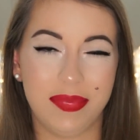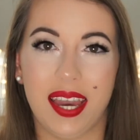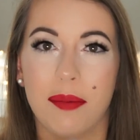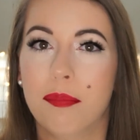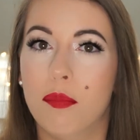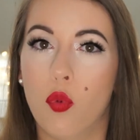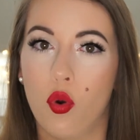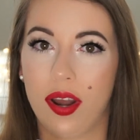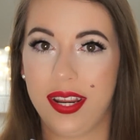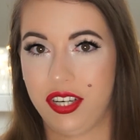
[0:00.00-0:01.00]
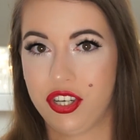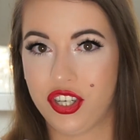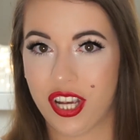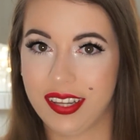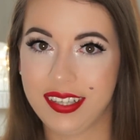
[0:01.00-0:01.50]
Yeah, more a
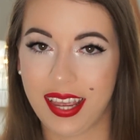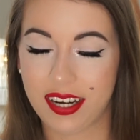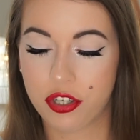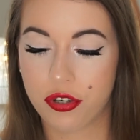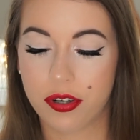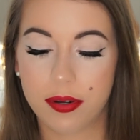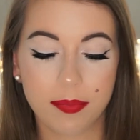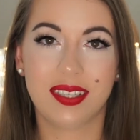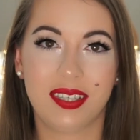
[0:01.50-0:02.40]
jelly texture.